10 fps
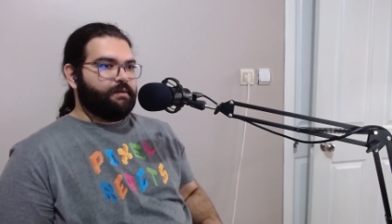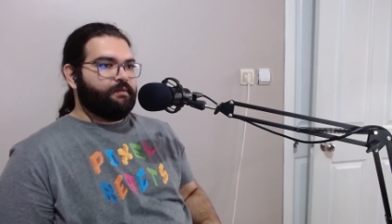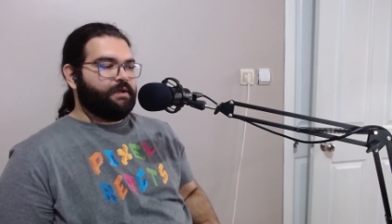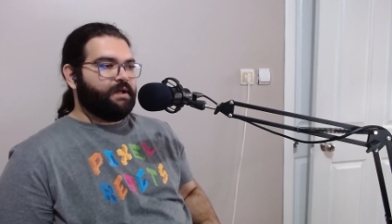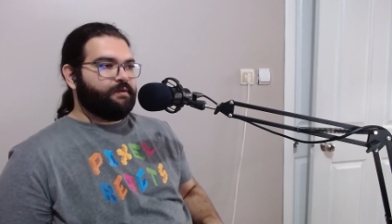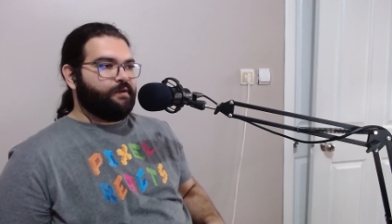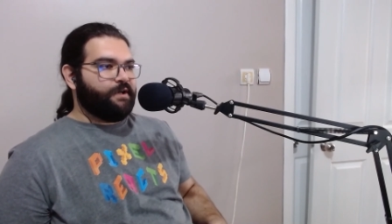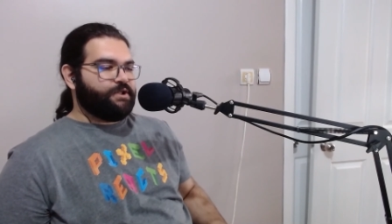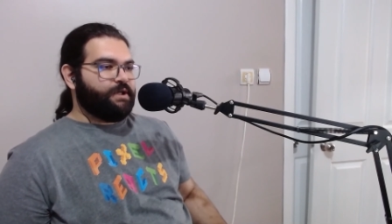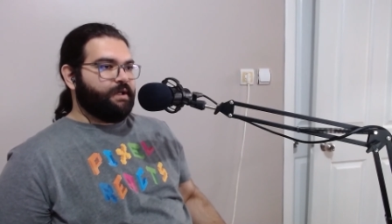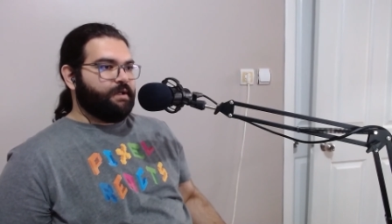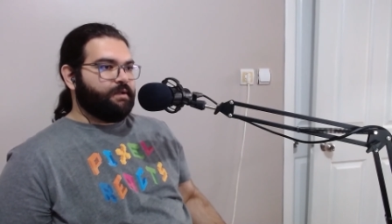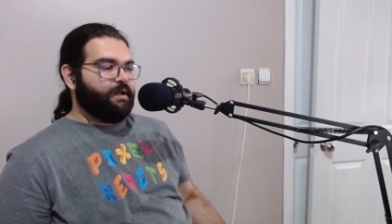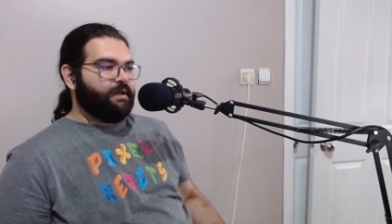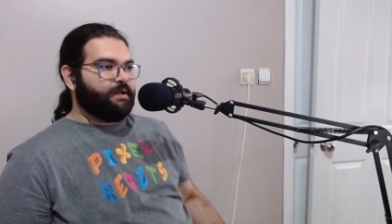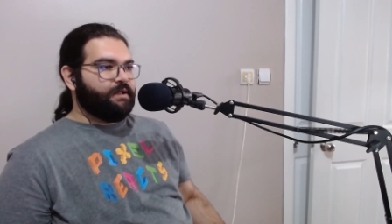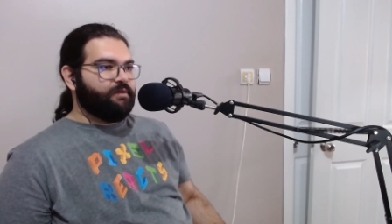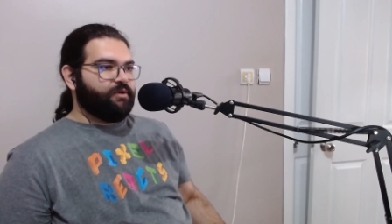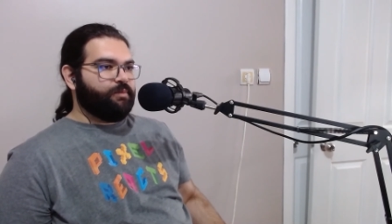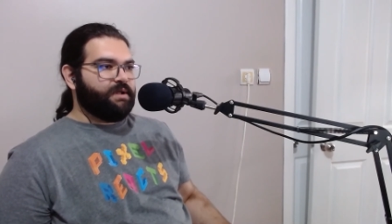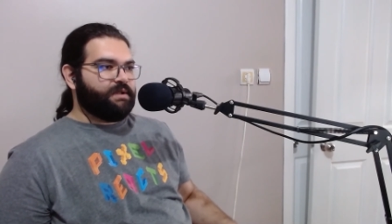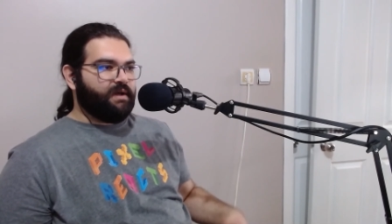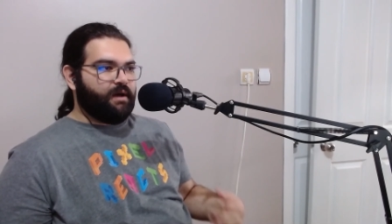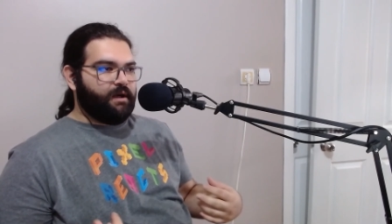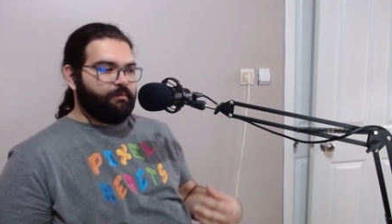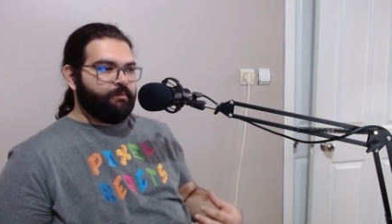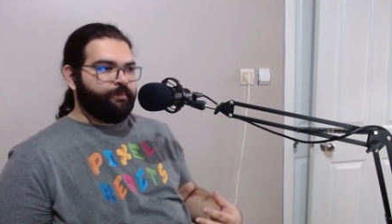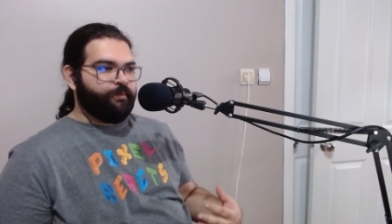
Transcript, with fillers: not rushing it, like giving me time